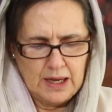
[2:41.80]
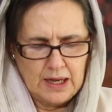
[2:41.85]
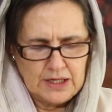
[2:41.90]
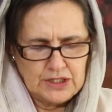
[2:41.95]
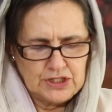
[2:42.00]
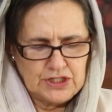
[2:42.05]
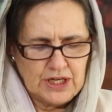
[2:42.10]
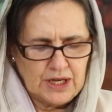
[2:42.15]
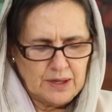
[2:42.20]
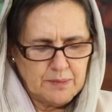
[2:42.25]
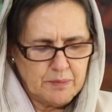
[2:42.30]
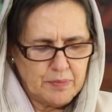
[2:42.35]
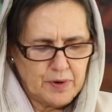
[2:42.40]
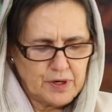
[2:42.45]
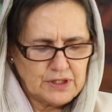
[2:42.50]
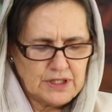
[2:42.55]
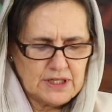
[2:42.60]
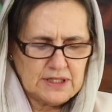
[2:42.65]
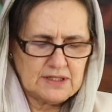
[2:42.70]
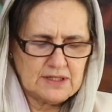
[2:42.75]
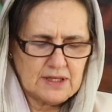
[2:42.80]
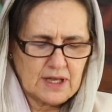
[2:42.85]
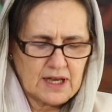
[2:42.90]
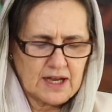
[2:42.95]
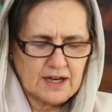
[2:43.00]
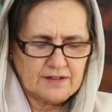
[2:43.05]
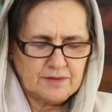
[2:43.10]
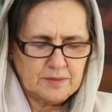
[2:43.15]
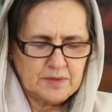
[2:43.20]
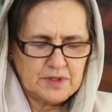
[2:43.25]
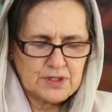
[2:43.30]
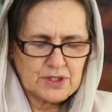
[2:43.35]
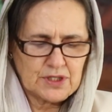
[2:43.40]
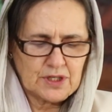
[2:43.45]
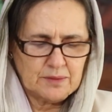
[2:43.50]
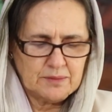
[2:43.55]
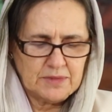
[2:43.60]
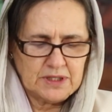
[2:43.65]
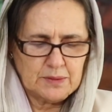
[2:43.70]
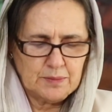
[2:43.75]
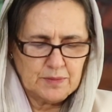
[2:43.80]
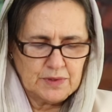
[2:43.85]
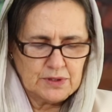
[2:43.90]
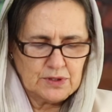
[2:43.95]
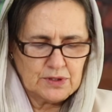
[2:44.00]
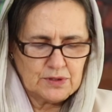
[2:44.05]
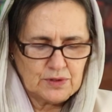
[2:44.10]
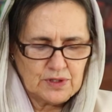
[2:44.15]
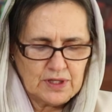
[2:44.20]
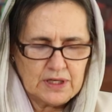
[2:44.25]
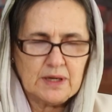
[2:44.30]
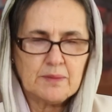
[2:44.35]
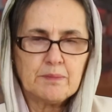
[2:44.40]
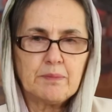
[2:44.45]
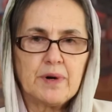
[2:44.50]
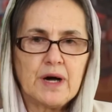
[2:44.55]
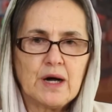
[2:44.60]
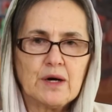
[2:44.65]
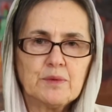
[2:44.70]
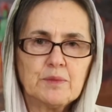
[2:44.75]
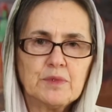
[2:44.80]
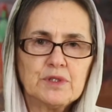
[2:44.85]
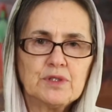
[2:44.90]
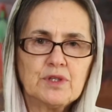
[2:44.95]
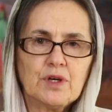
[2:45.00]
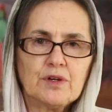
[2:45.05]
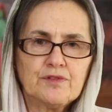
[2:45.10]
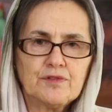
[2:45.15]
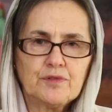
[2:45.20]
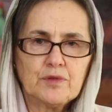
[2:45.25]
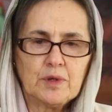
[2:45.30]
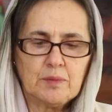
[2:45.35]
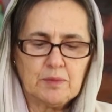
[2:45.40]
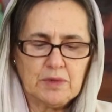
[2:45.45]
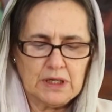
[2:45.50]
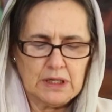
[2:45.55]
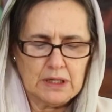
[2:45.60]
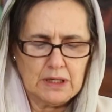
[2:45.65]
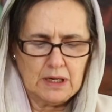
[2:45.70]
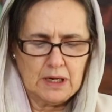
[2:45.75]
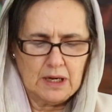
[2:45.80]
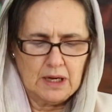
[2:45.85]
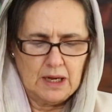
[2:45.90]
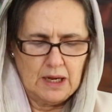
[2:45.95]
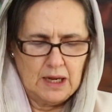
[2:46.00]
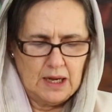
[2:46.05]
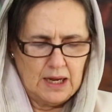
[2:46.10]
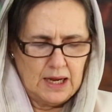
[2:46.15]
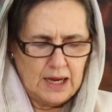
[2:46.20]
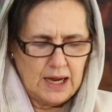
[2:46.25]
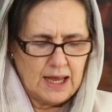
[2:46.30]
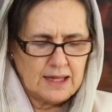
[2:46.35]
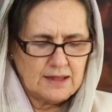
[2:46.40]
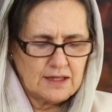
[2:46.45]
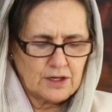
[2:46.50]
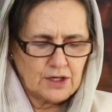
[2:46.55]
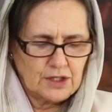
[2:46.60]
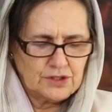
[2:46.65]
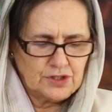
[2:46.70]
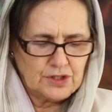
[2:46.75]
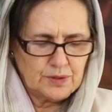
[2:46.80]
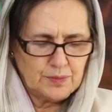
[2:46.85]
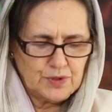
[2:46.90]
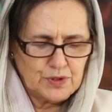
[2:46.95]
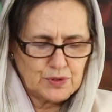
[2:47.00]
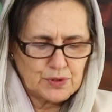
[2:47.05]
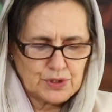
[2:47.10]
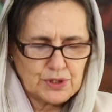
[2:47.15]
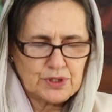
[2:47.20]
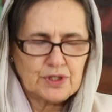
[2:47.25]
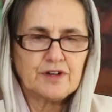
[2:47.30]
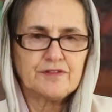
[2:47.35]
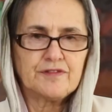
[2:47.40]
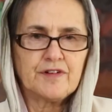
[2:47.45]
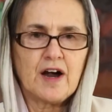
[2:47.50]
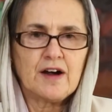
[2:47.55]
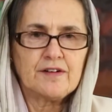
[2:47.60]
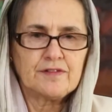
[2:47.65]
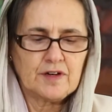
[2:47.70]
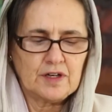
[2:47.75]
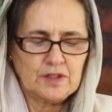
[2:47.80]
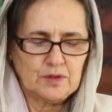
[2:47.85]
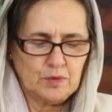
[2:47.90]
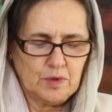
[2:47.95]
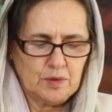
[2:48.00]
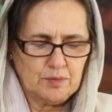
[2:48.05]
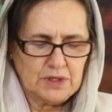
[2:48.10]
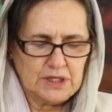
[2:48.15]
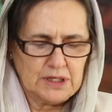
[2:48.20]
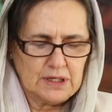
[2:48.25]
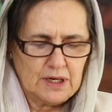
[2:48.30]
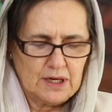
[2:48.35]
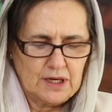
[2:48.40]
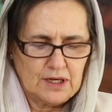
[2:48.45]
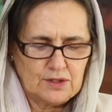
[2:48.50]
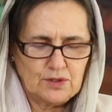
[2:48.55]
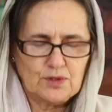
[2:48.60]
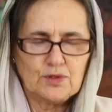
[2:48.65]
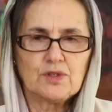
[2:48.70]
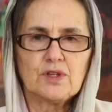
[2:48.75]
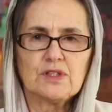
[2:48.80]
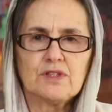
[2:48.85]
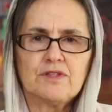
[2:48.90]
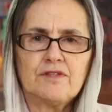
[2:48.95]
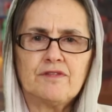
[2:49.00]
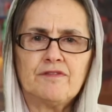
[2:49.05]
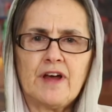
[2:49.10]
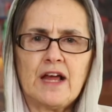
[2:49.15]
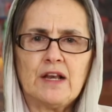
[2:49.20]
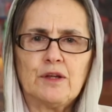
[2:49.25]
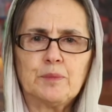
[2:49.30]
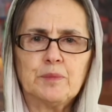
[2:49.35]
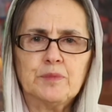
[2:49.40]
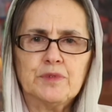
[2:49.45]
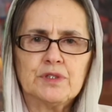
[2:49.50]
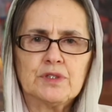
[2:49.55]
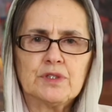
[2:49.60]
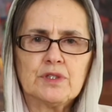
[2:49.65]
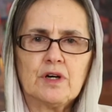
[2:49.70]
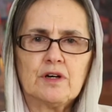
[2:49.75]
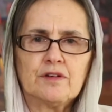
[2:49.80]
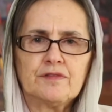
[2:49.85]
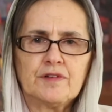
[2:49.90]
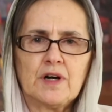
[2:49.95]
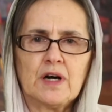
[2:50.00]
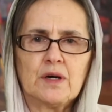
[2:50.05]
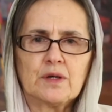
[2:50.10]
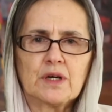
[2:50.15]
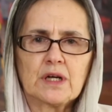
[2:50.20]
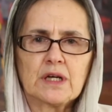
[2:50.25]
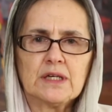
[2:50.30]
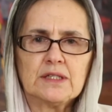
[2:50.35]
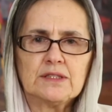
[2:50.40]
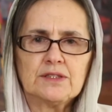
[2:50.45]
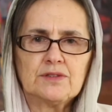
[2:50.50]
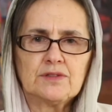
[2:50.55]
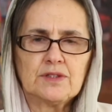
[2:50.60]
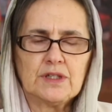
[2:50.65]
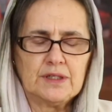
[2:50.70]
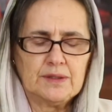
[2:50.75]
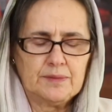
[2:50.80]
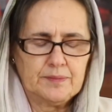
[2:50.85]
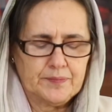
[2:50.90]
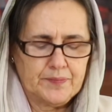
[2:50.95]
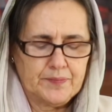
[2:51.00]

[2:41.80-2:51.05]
She embodies the government's commitment to the empowerment of women and the contribution of Afghan women to the development of our country.